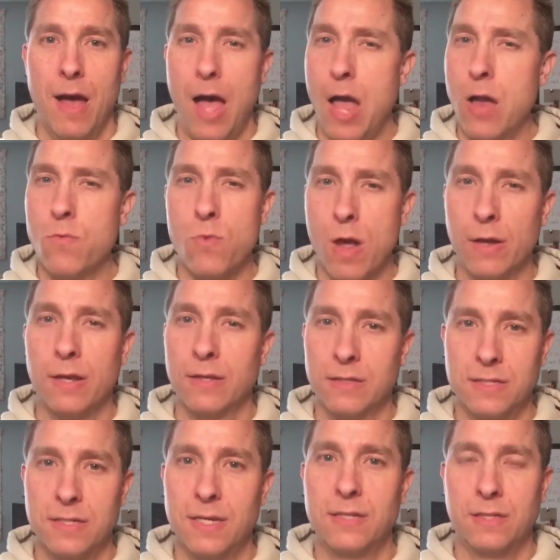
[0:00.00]
I run
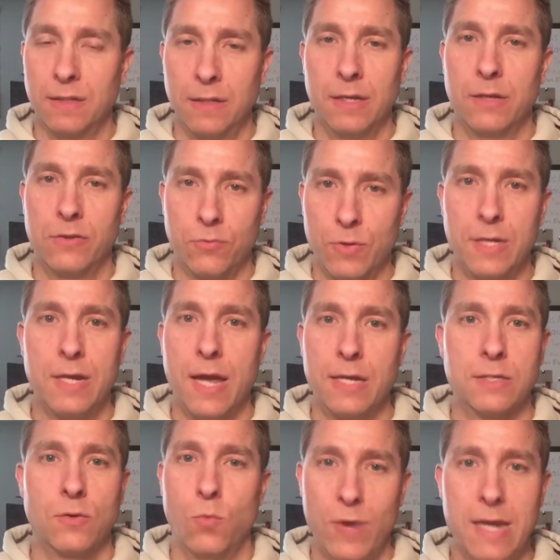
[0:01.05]
consistently 3
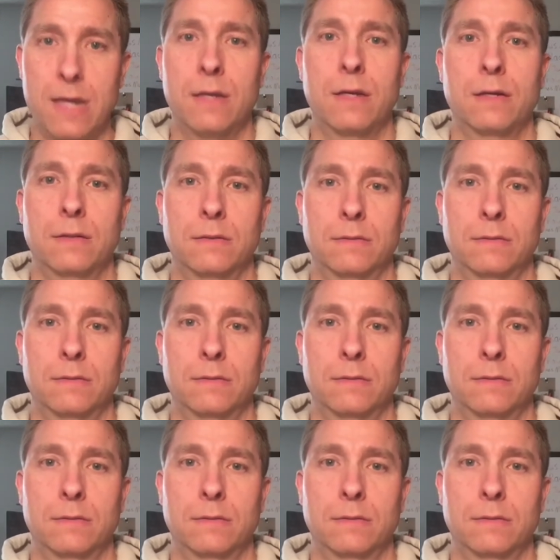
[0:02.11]
days a week.